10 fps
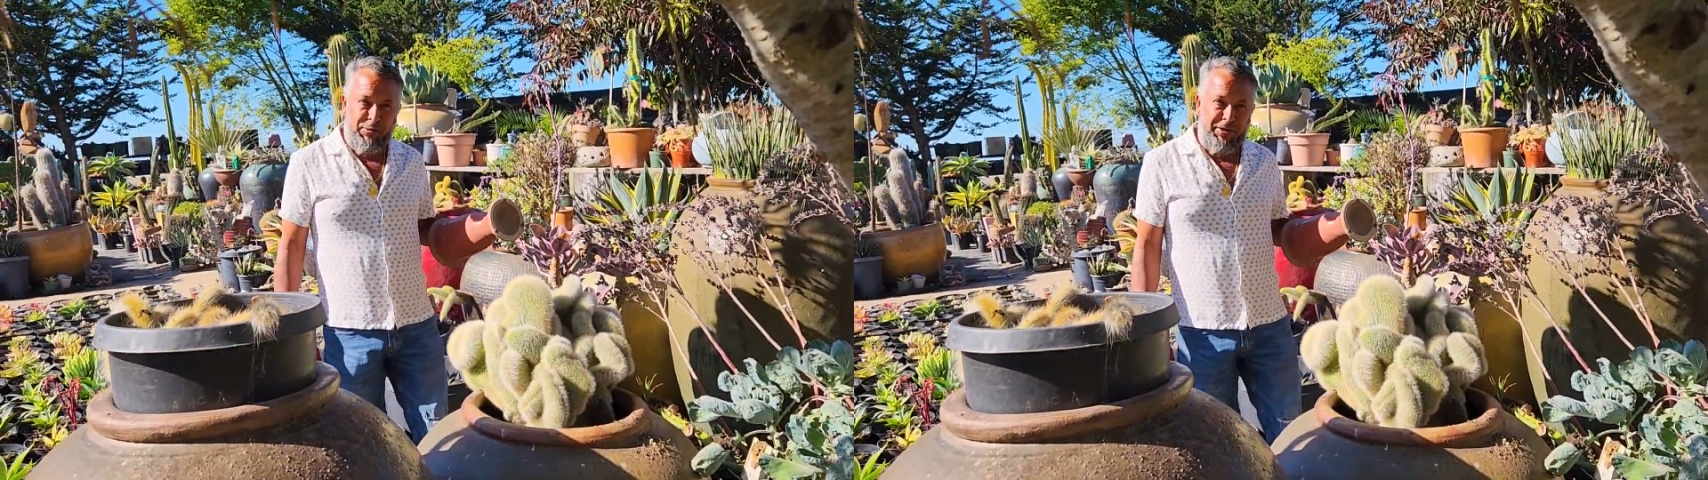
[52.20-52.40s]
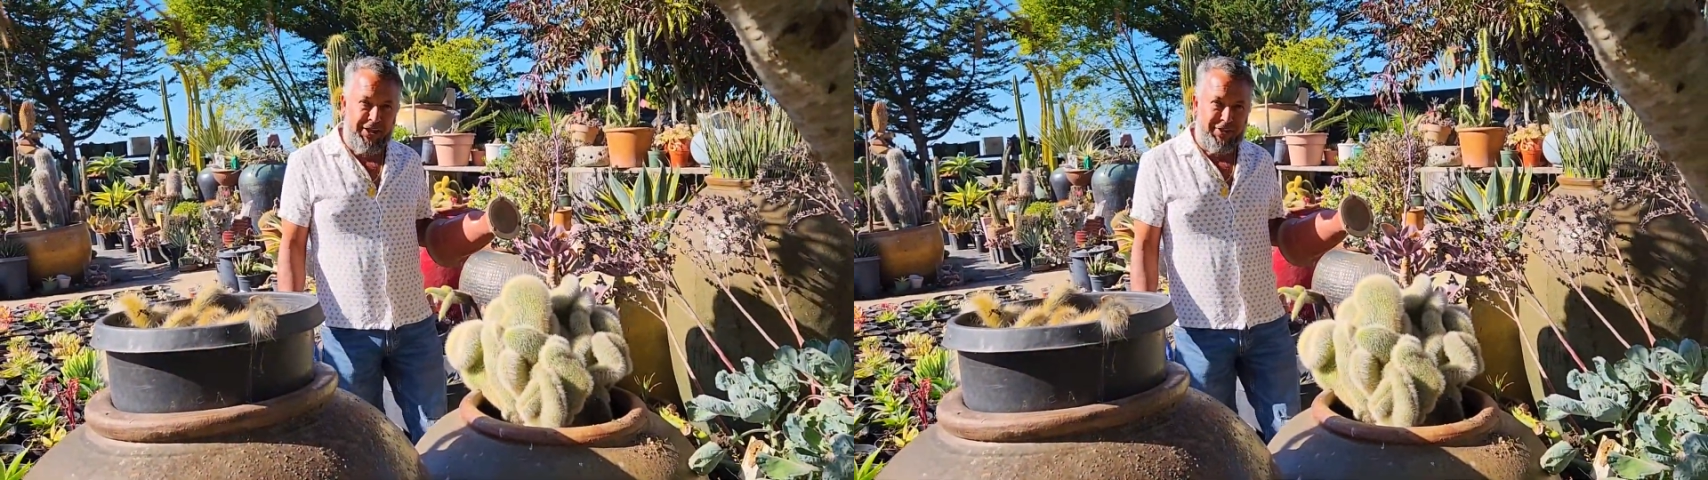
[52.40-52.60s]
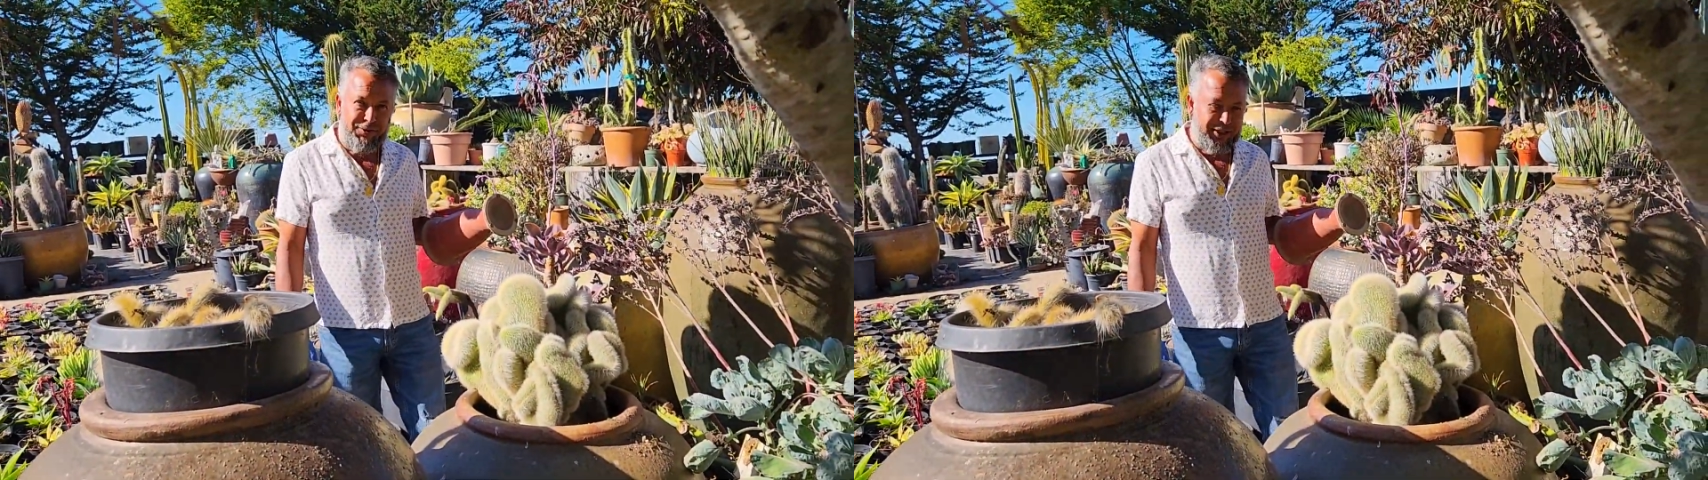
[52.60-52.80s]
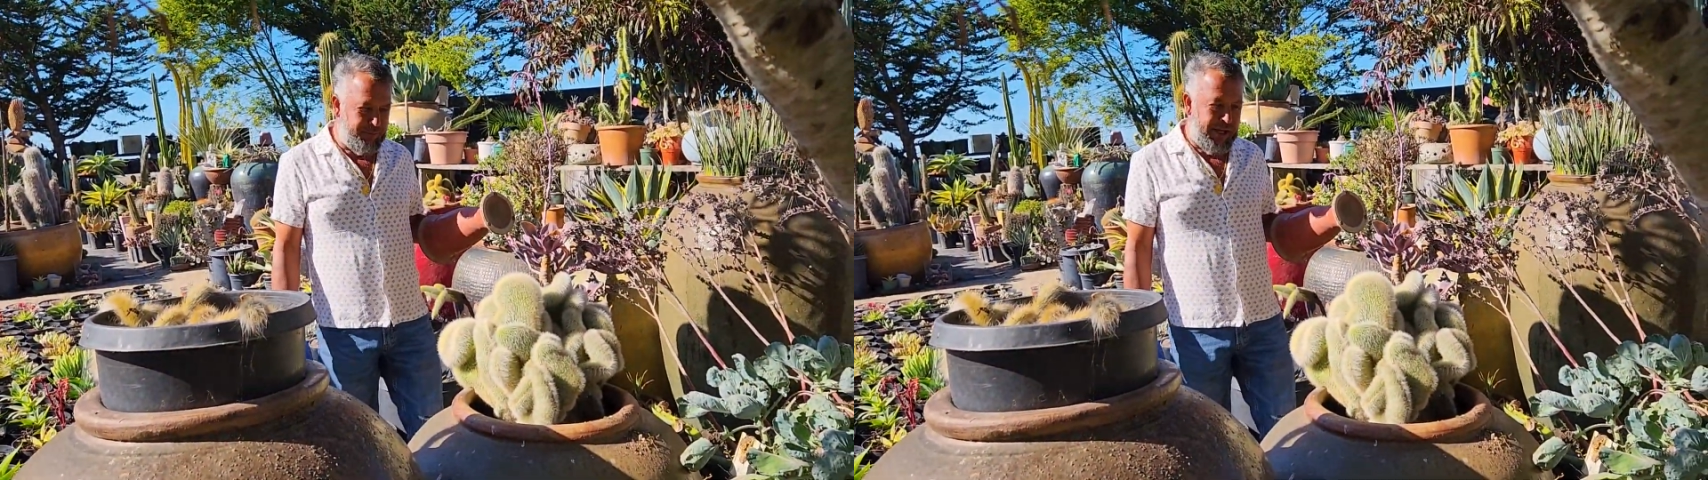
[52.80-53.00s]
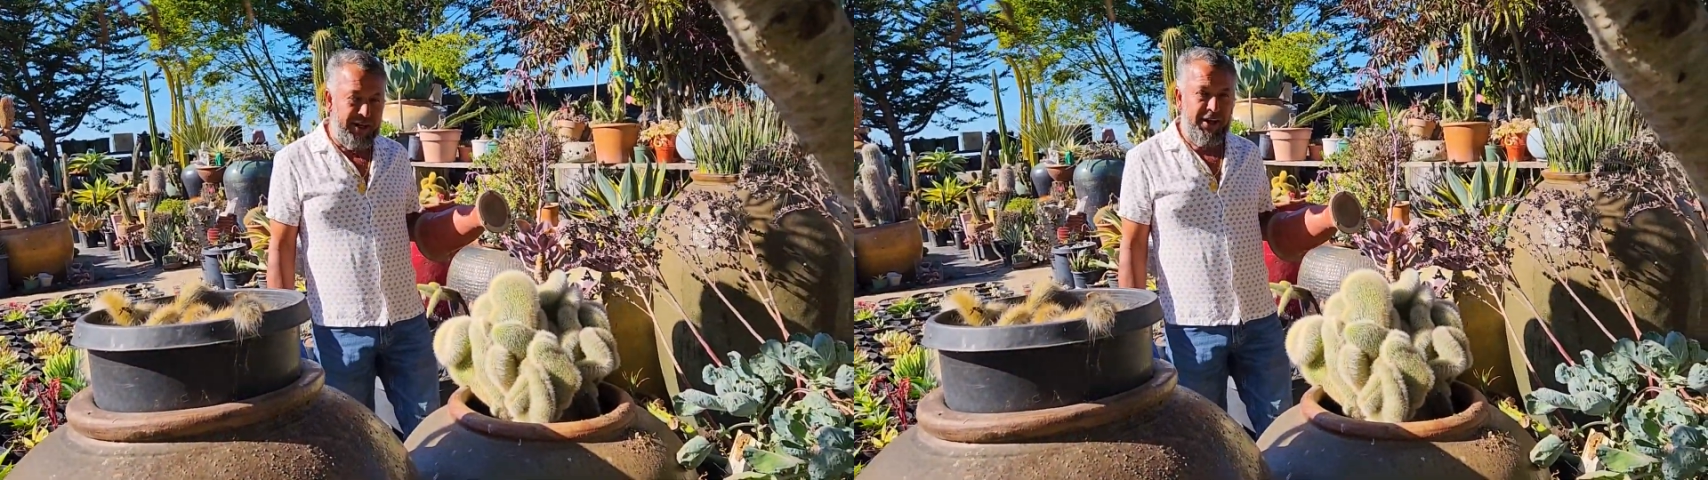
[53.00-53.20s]
we're going to
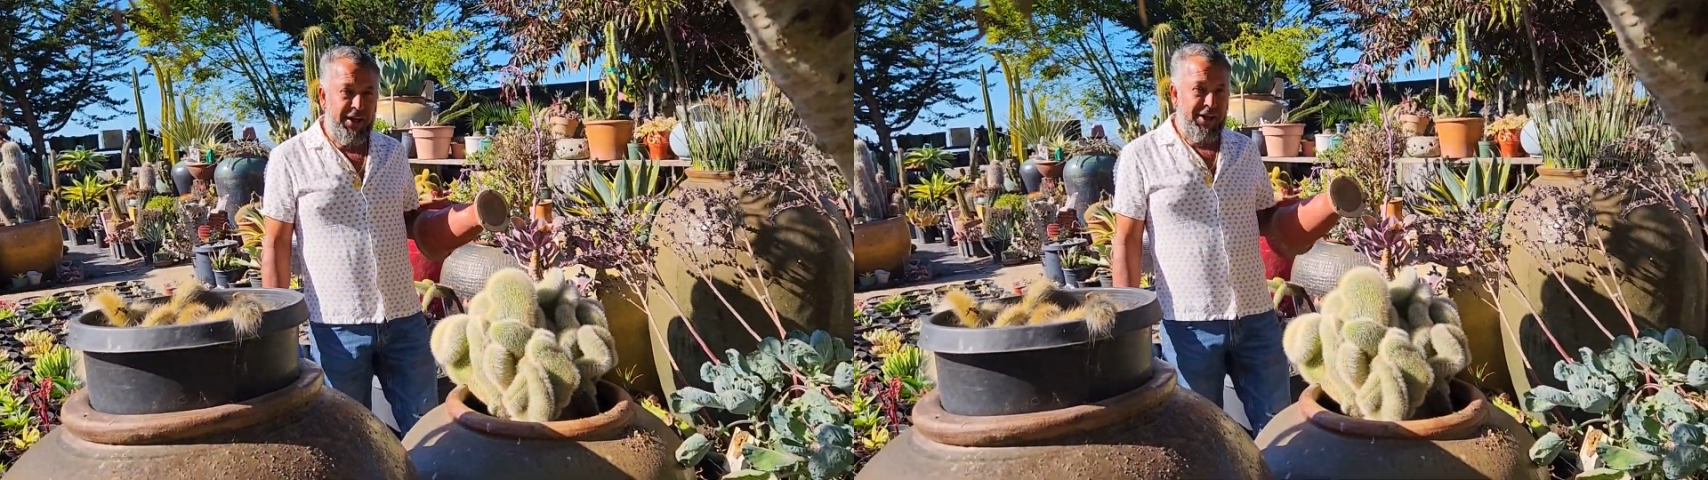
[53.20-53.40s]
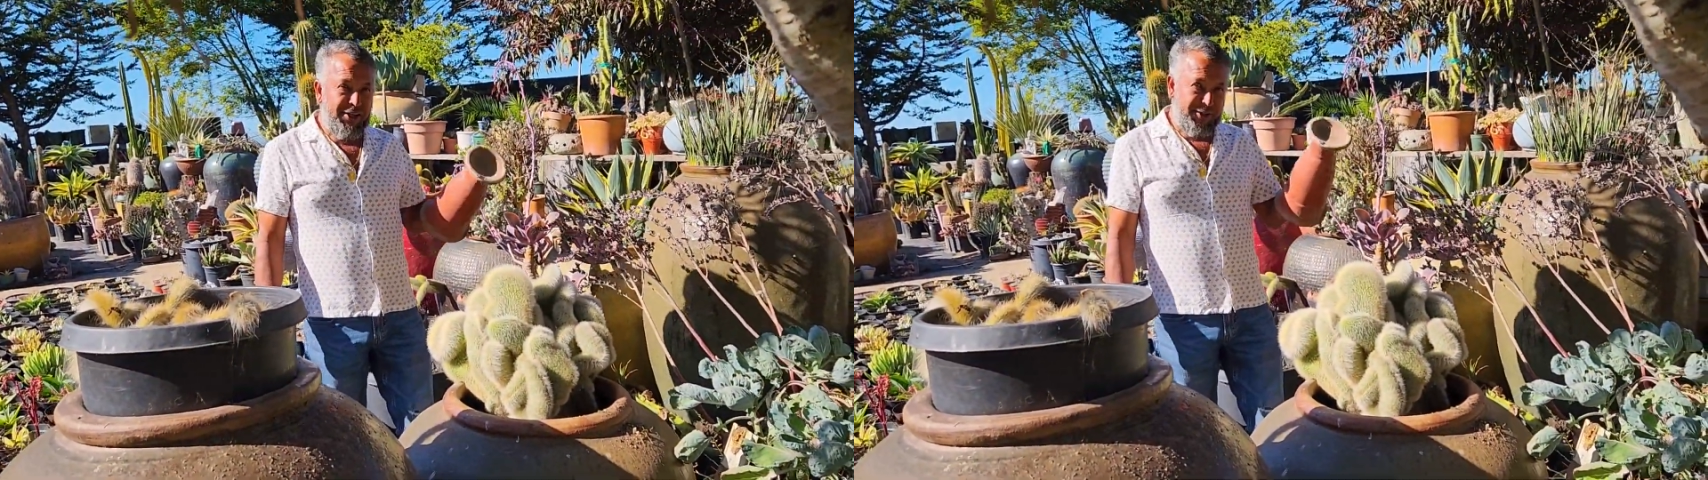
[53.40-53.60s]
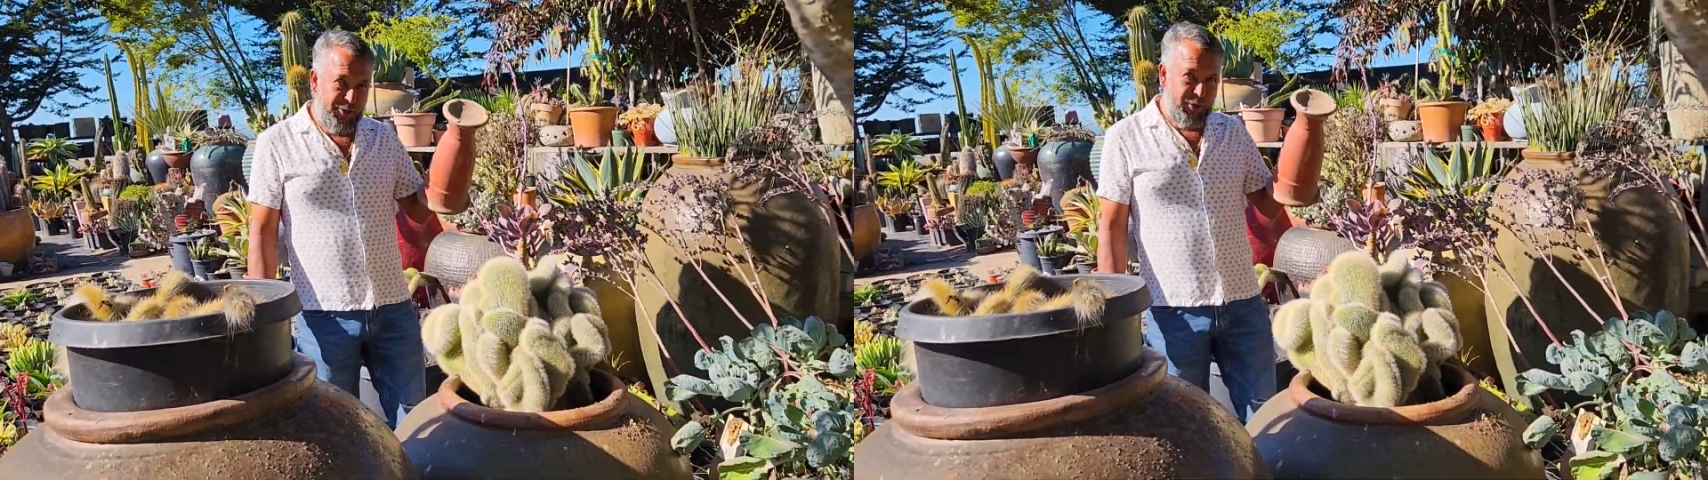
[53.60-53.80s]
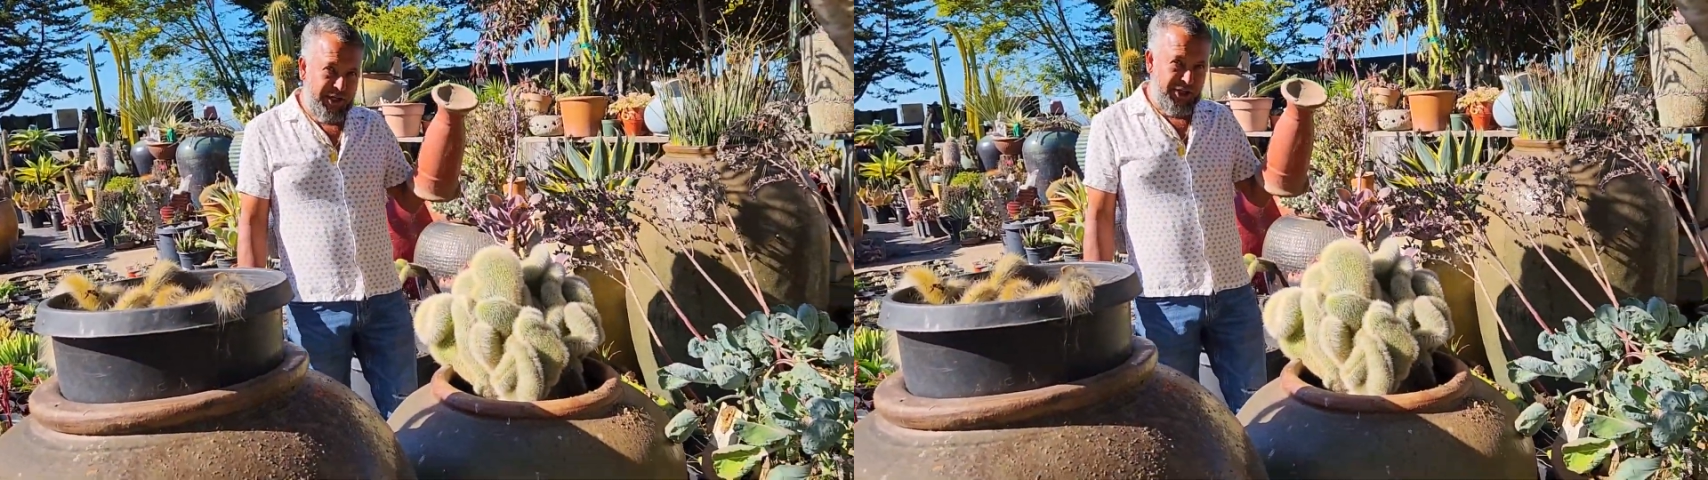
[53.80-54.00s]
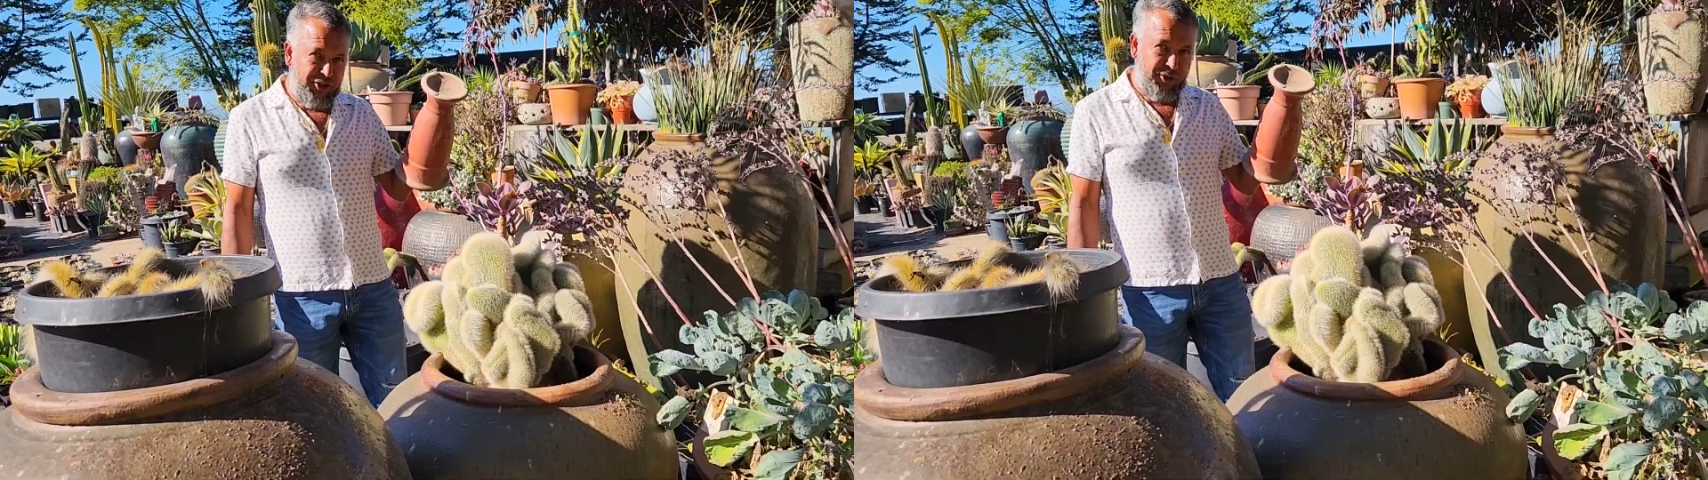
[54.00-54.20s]
transplant so we
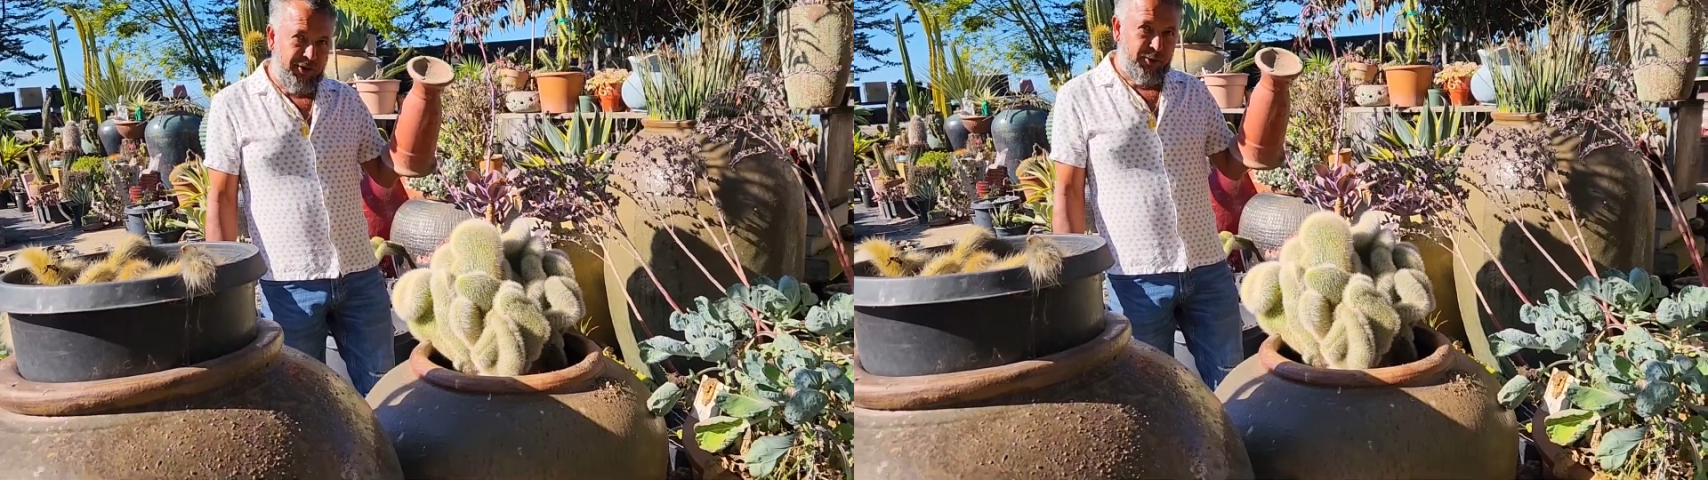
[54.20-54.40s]
can show